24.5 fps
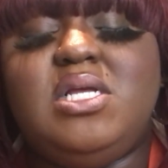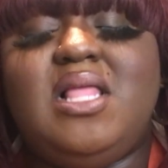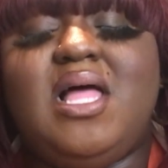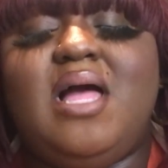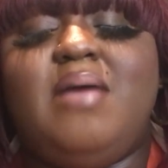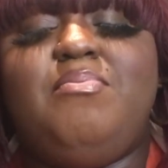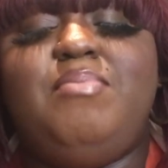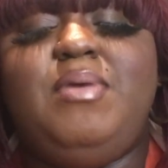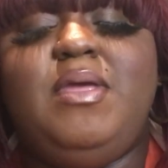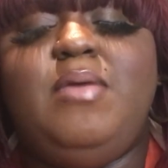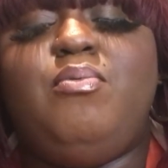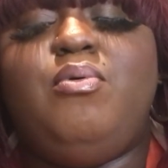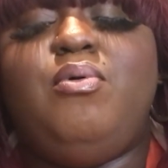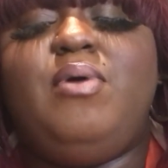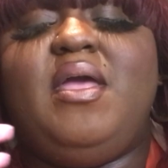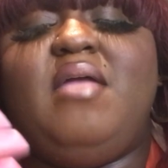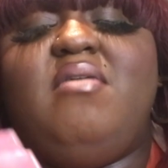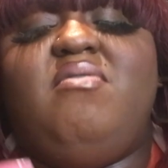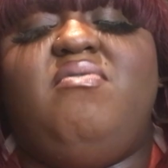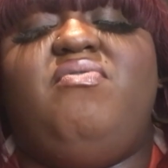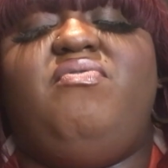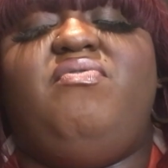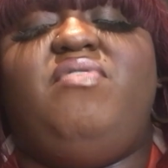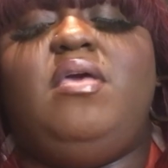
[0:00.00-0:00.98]
Like people
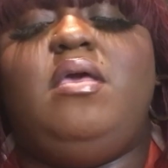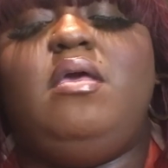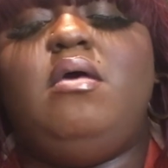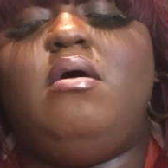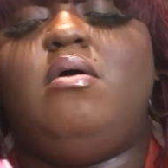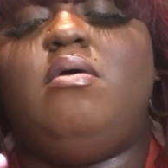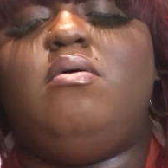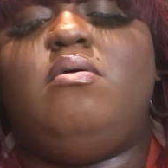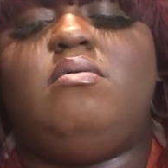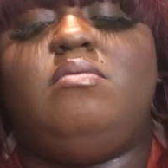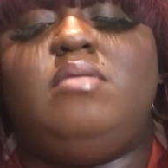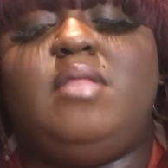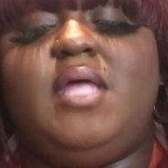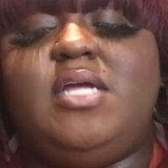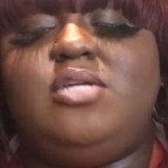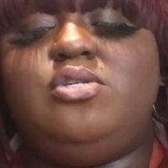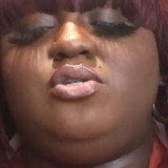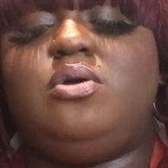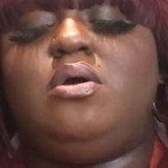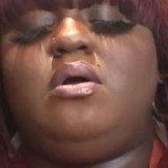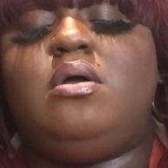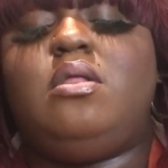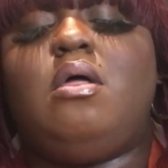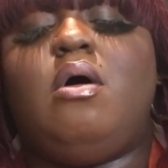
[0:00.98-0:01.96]
can feel
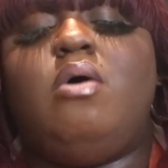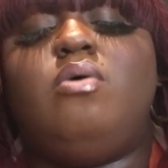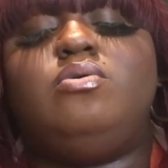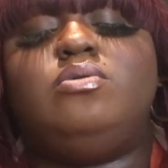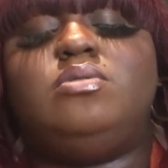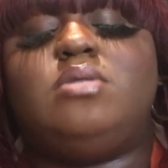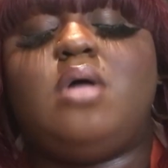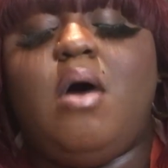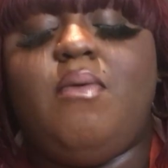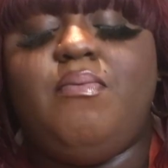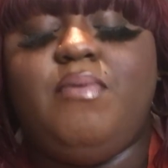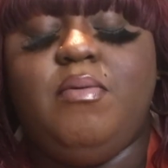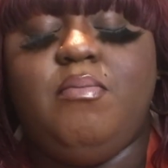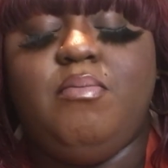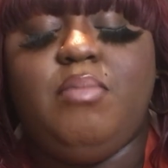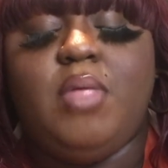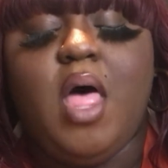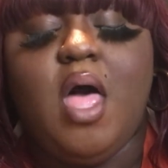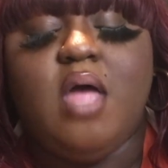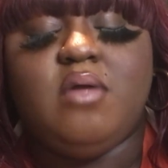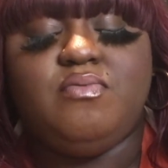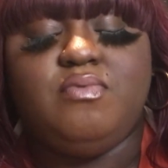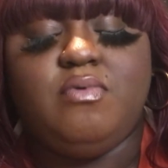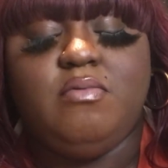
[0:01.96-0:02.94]
that you're closed off and
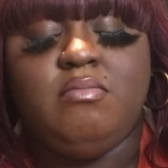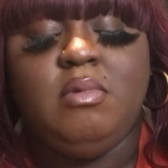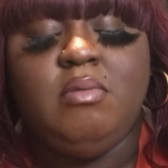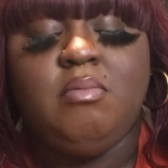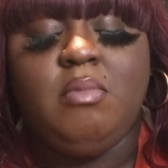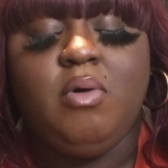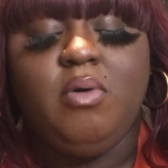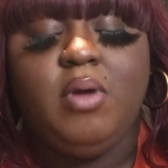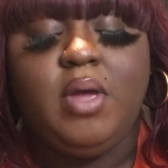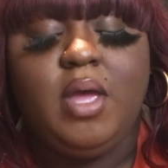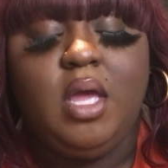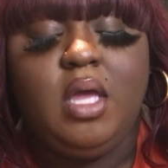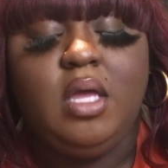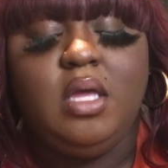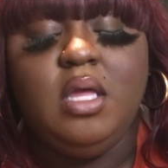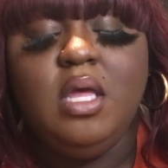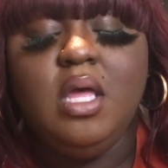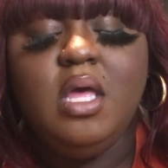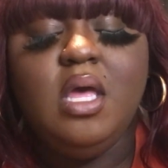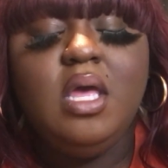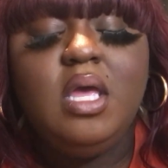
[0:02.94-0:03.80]
blocked from them, okay?